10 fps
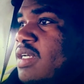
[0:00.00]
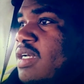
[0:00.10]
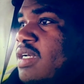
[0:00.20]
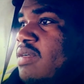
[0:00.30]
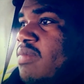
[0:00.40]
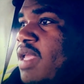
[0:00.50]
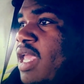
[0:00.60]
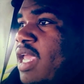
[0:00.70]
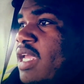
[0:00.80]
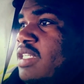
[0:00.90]
Um,
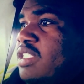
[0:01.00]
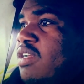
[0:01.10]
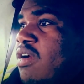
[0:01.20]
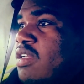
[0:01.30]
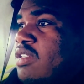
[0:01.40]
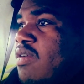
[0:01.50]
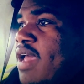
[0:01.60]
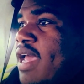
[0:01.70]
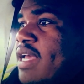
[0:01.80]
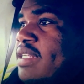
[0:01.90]
and she also
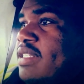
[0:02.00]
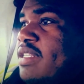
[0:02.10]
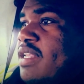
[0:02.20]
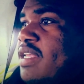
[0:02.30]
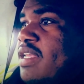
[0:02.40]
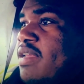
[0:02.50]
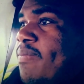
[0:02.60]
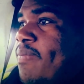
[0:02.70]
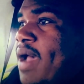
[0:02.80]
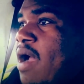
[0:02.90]
has the
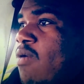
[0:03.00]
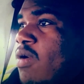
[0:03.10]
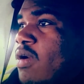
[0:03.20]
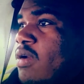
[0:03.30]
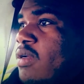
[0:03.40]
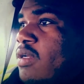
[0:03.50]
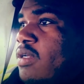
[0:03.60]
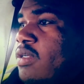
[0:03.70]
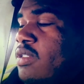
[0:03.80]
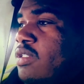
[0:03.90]
power
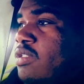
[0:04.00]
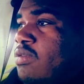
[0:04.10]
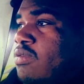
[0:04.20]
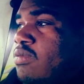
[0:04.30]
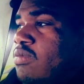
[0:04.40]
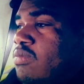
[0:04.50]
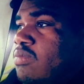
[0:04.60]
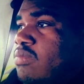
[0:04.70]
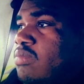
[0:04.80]
to